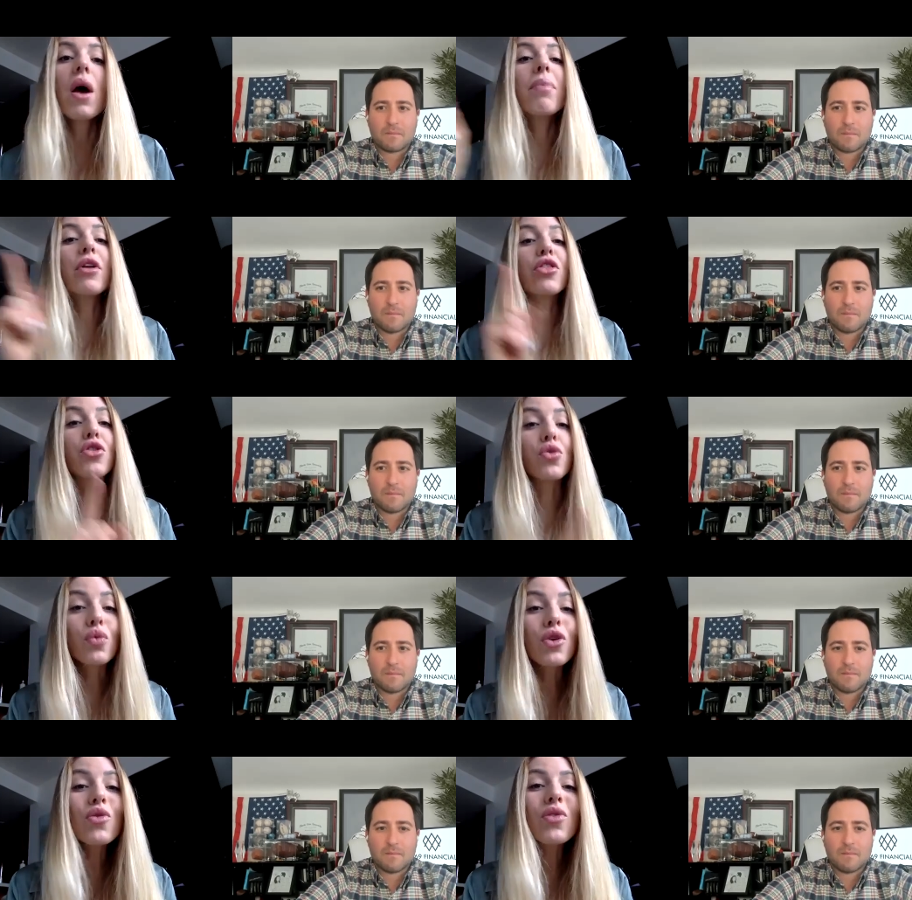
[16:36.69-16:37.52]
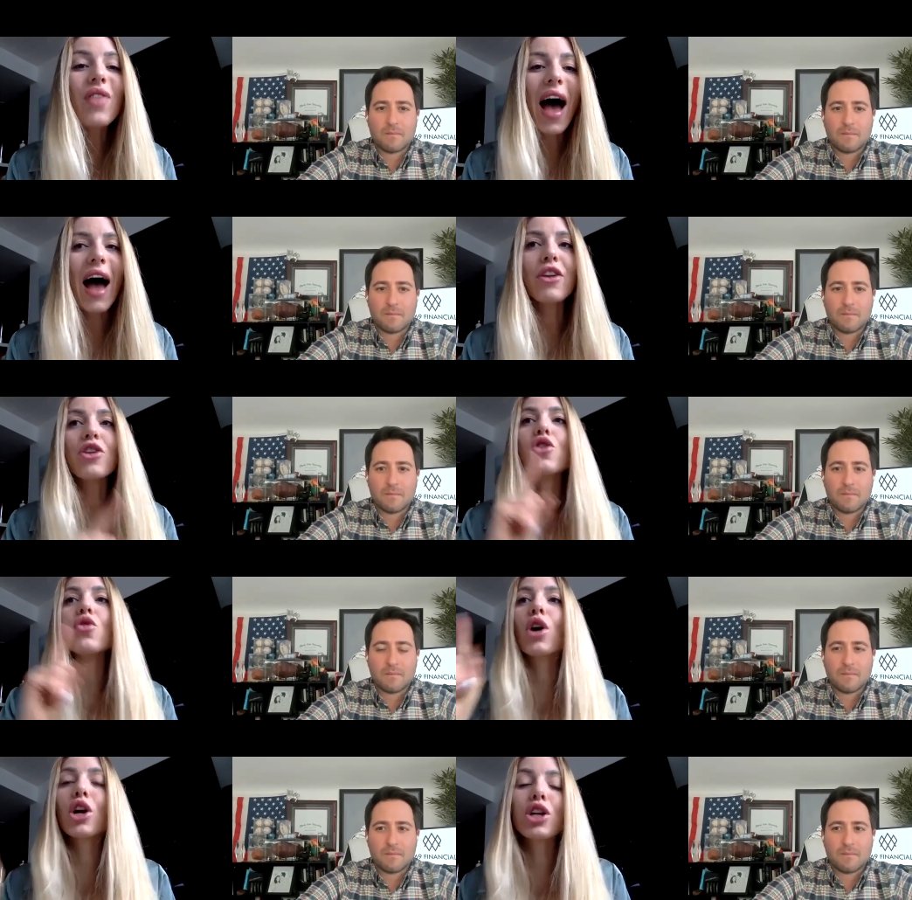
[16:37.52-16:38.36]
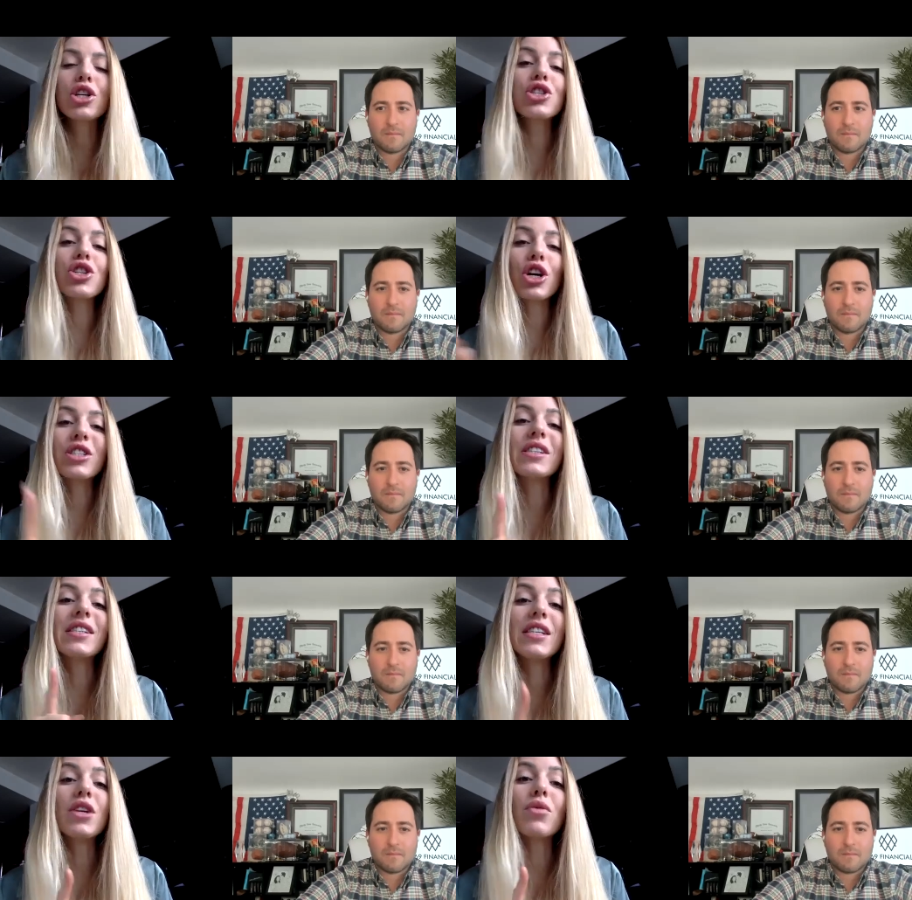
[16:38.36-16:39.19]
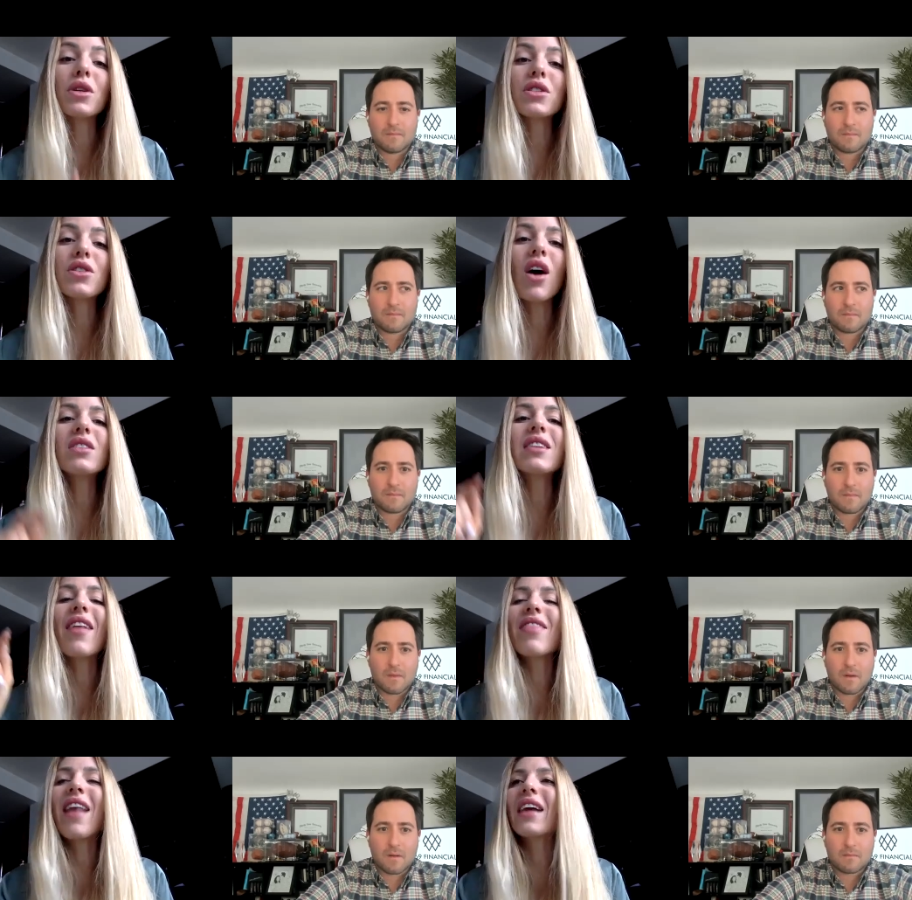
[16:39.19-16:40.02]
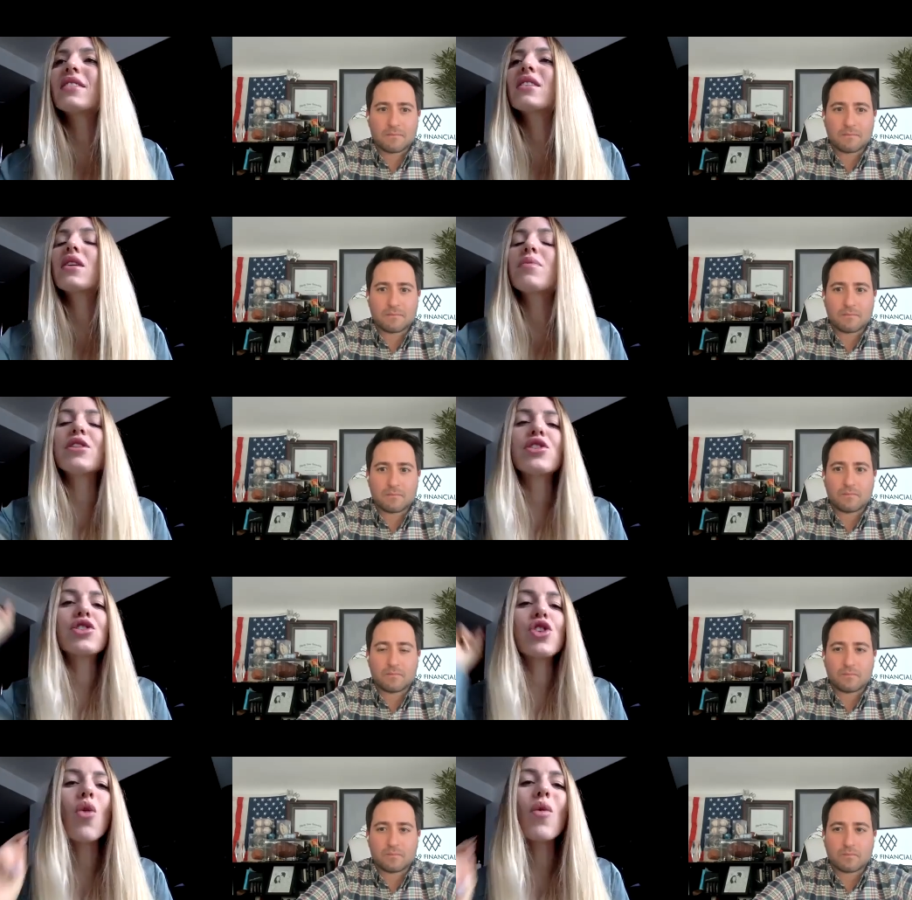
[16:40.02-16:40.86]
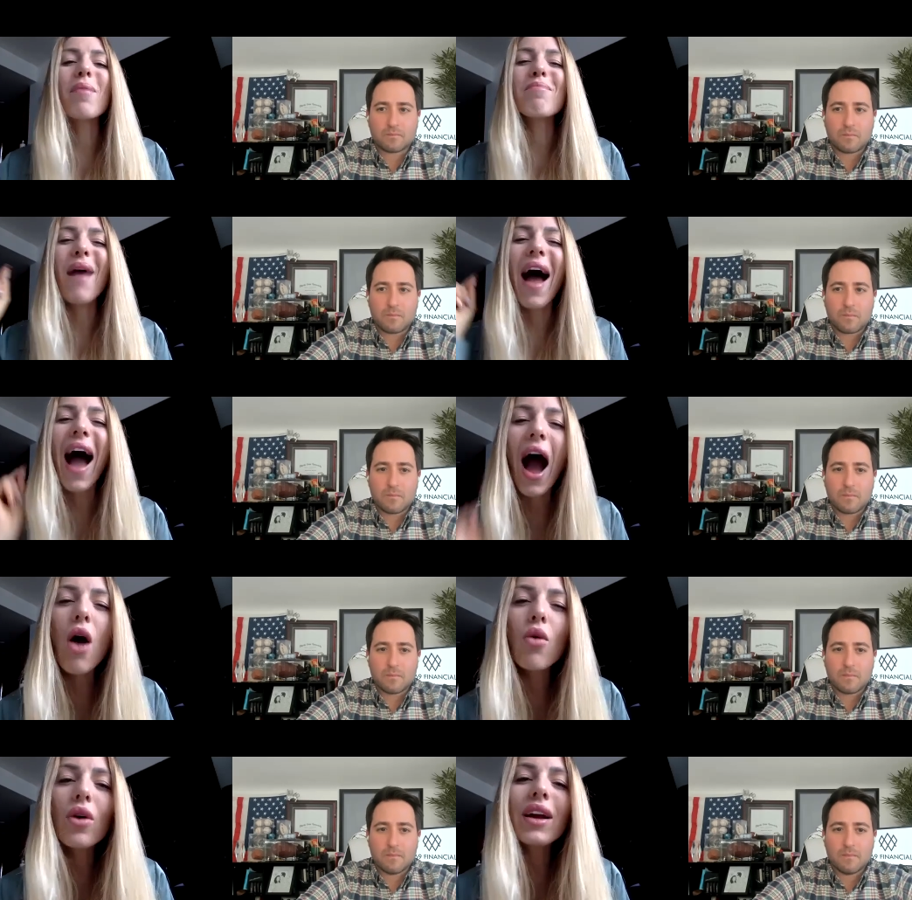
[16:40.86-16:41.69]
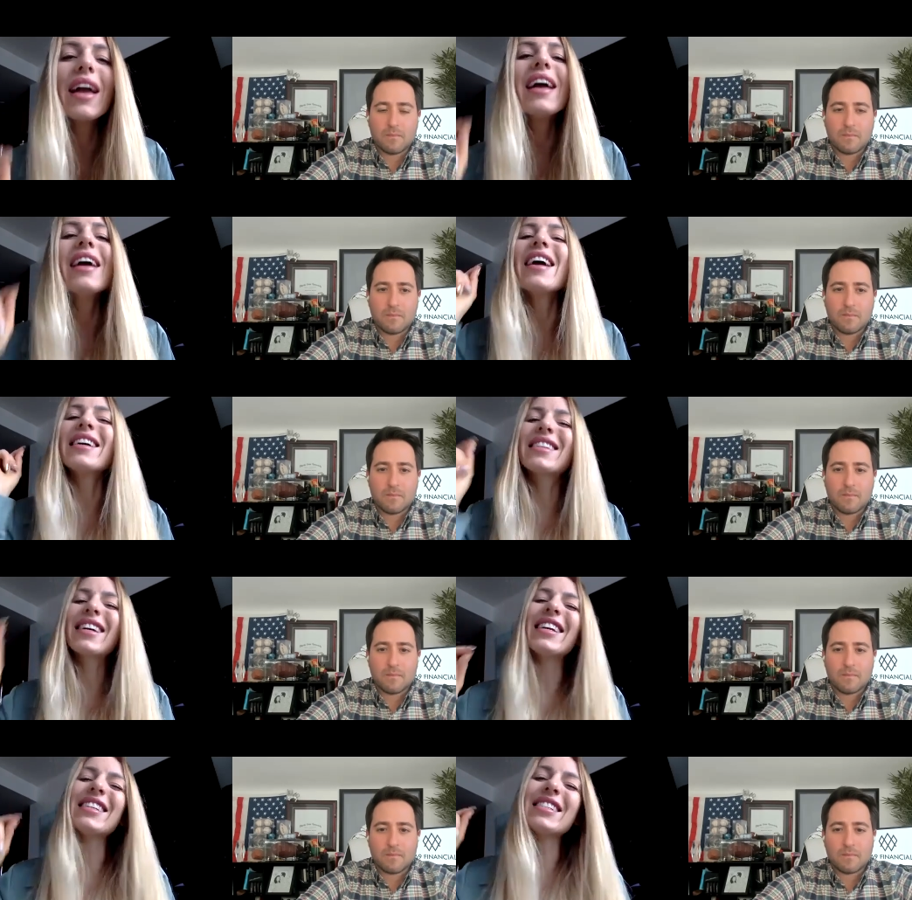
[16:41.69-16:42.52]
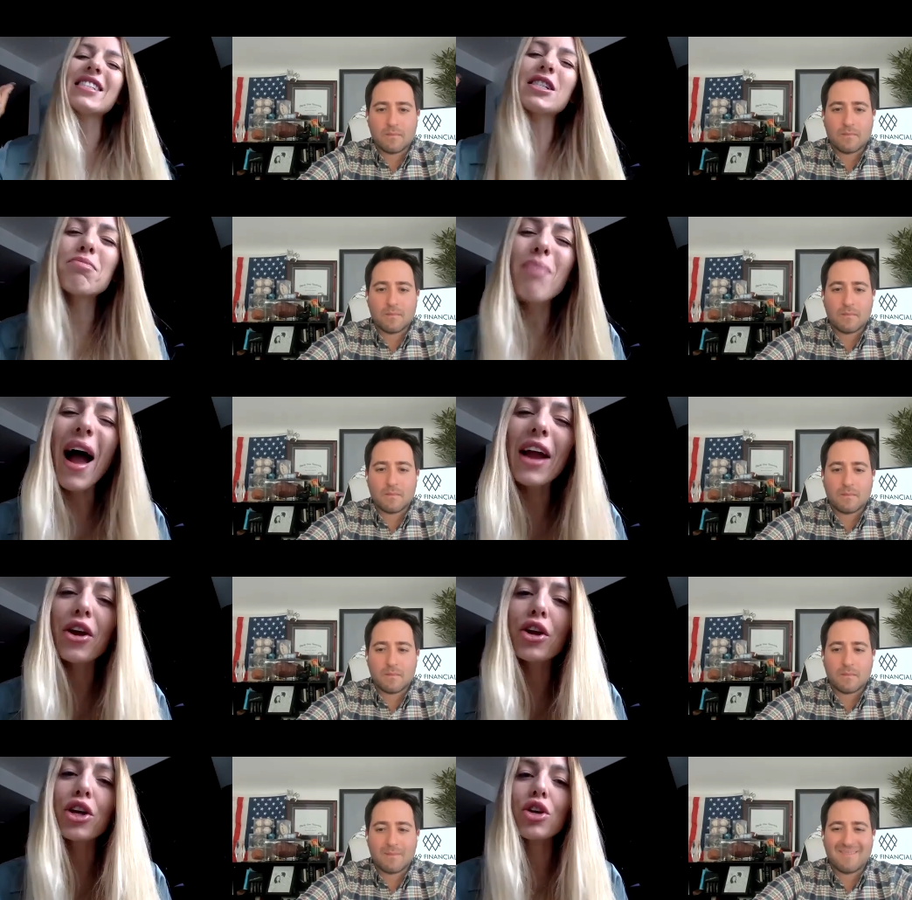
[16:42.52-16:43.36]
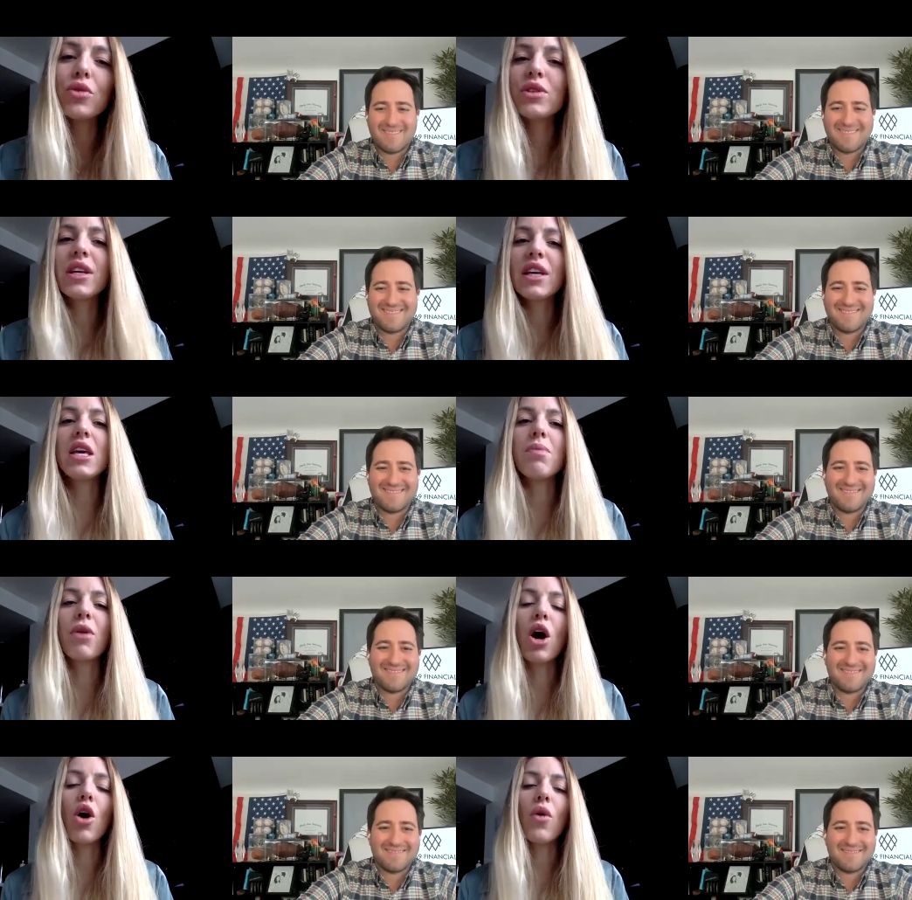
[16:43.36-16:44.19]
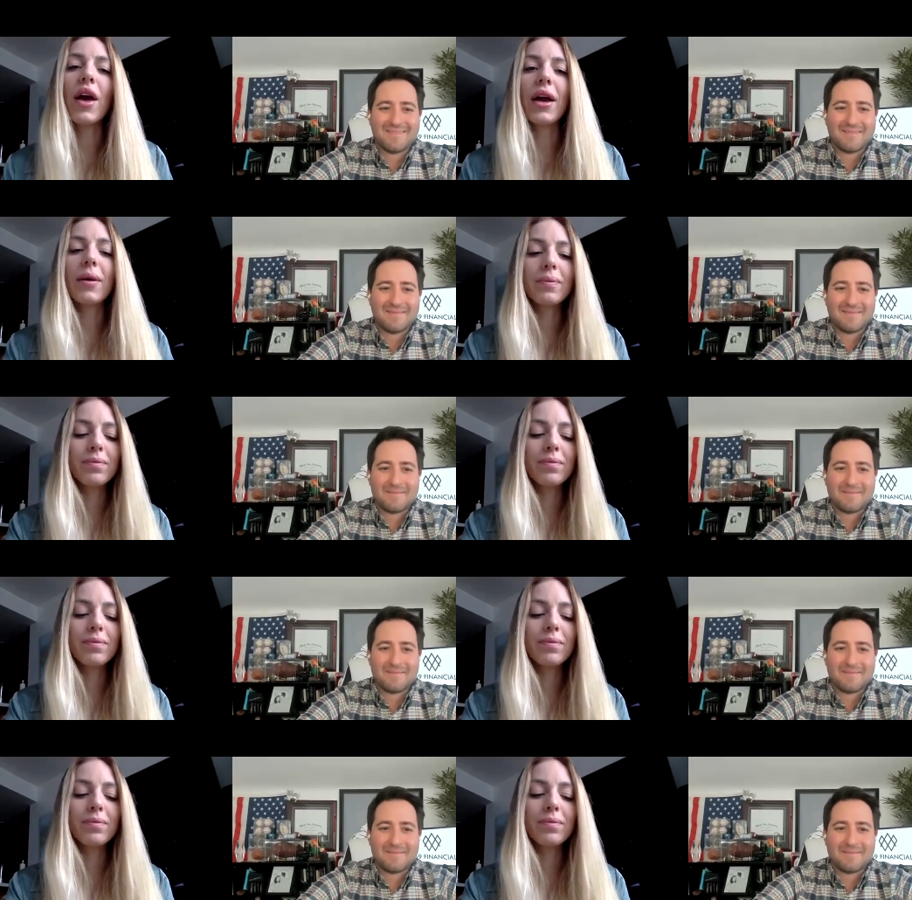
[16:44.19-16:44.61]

Speaker 1: But through that, you are going to start to see results, and that is going to be so empowering. It's going to inspire you to keep going